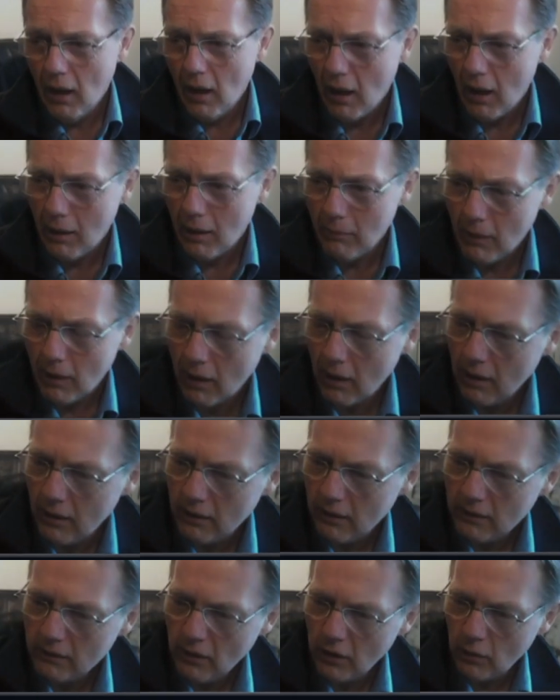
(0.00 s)
But do
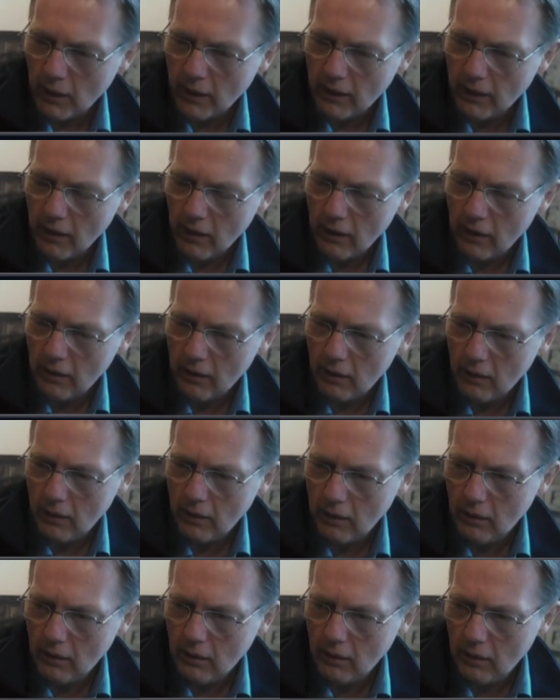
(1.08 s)
you scale out or?